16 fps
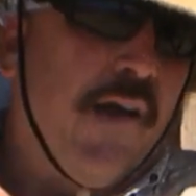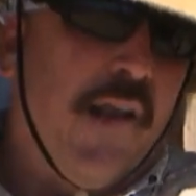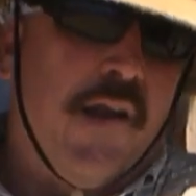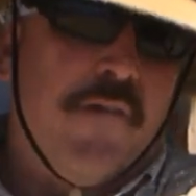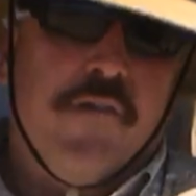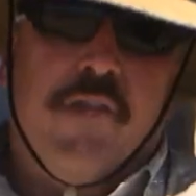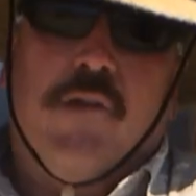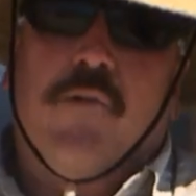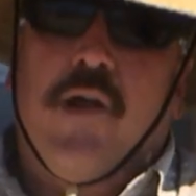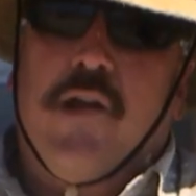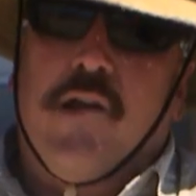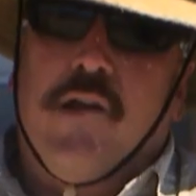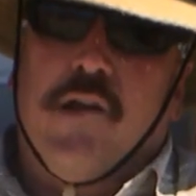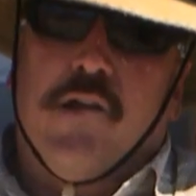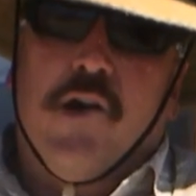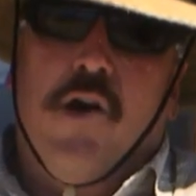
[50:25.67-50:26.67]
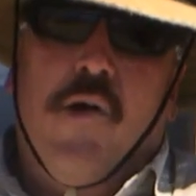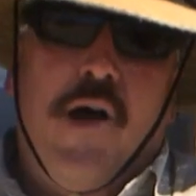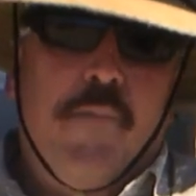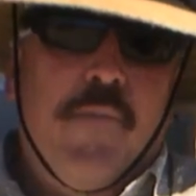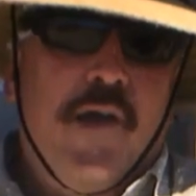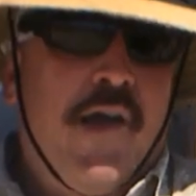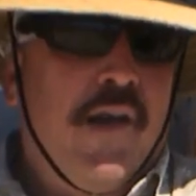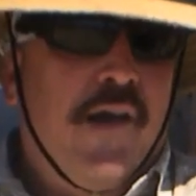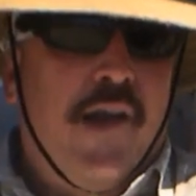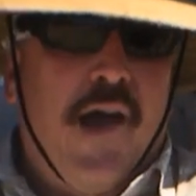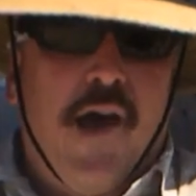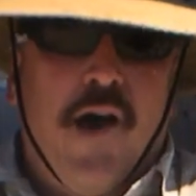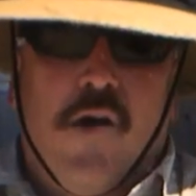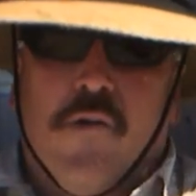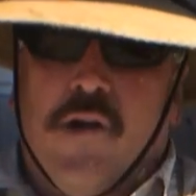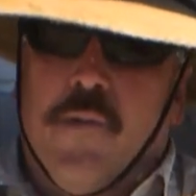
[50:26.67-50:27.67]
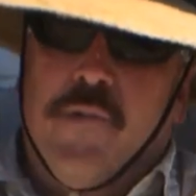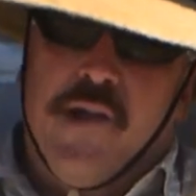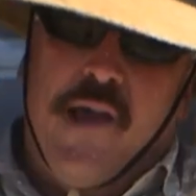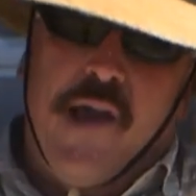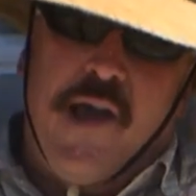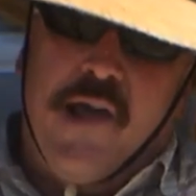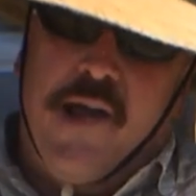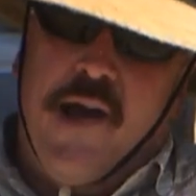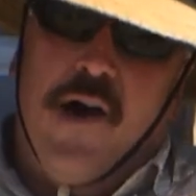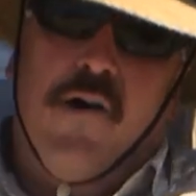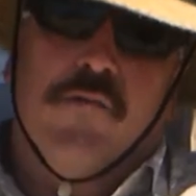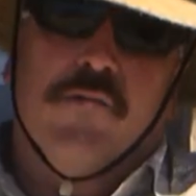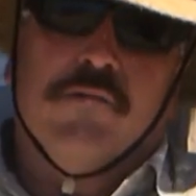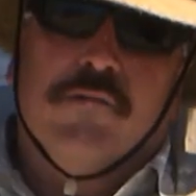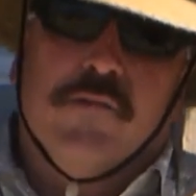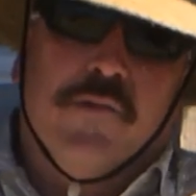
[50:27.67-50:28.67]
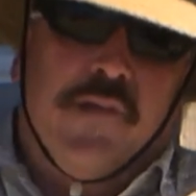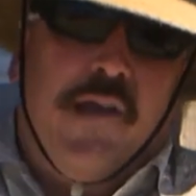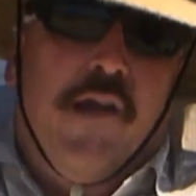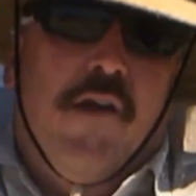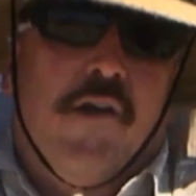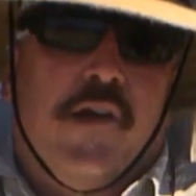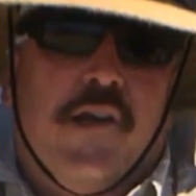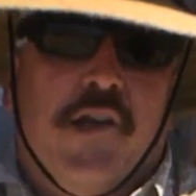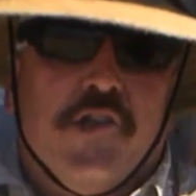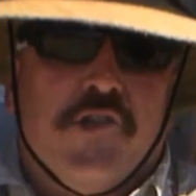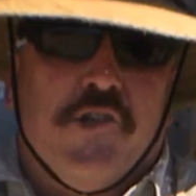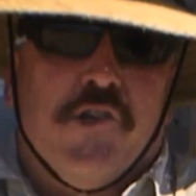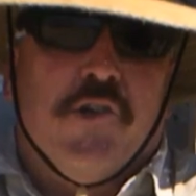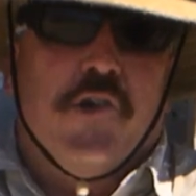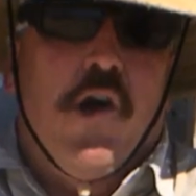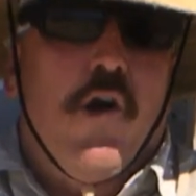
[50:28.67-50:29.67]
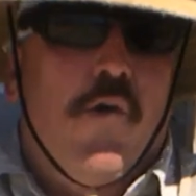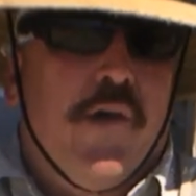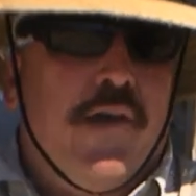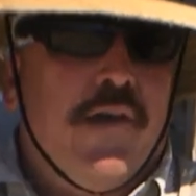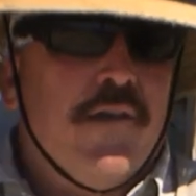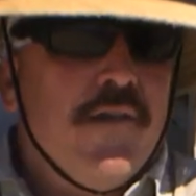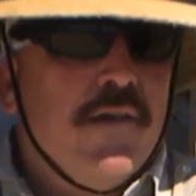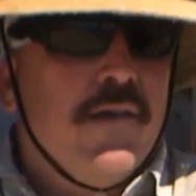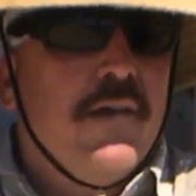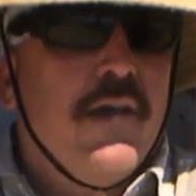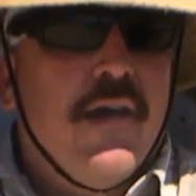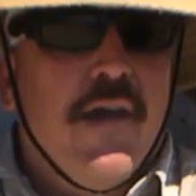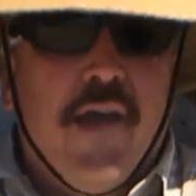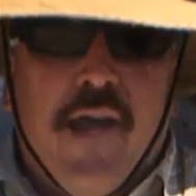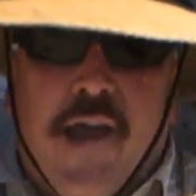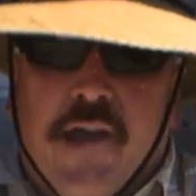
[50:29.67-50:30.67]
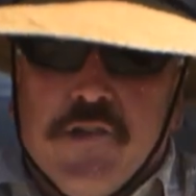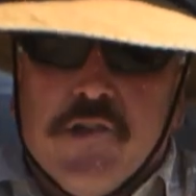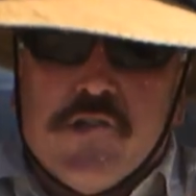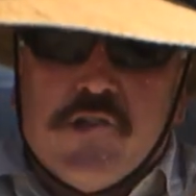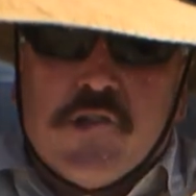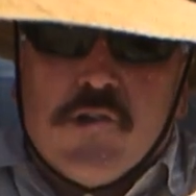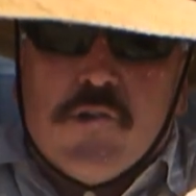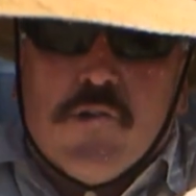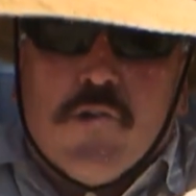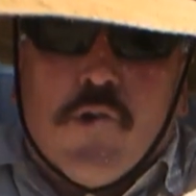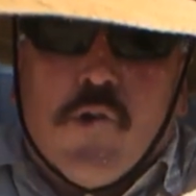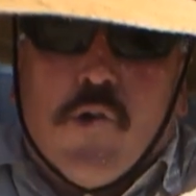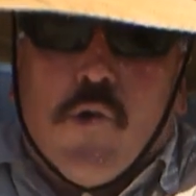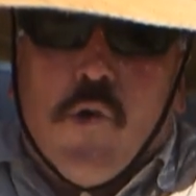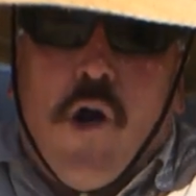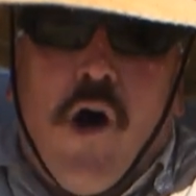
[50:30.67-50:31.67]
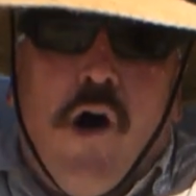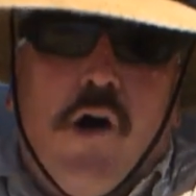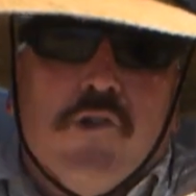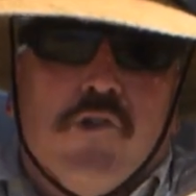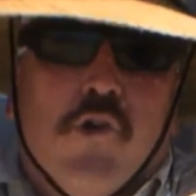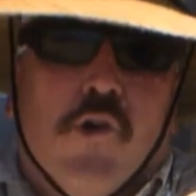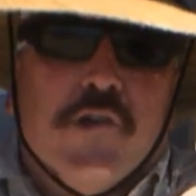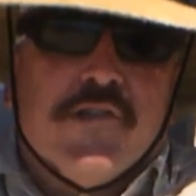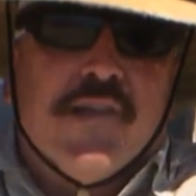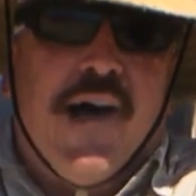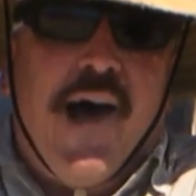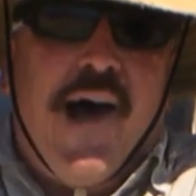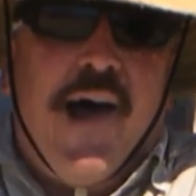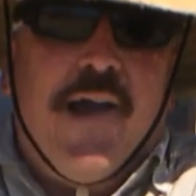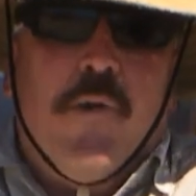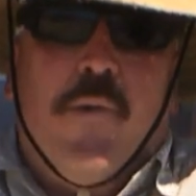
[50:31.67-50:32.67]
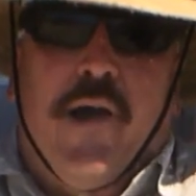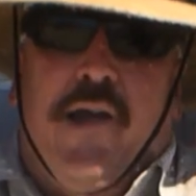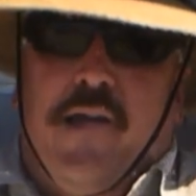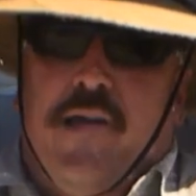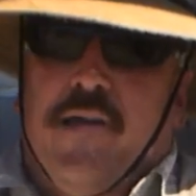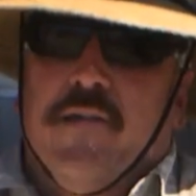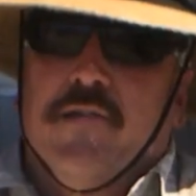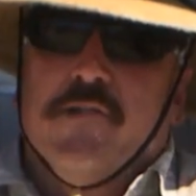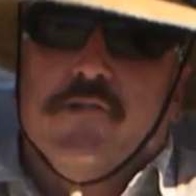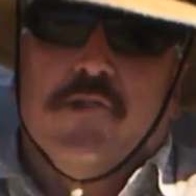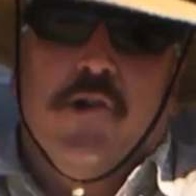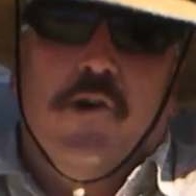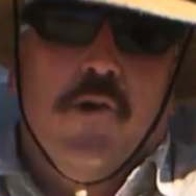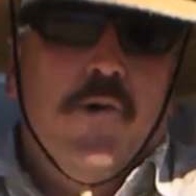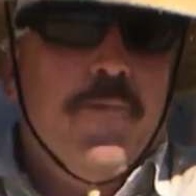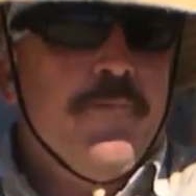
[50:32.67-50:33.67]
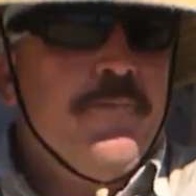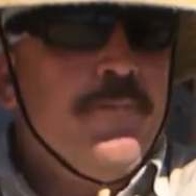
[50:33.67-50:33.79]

got everything ready to go. I'm going to head out with the air conditioner going and just crawl towards the highway. So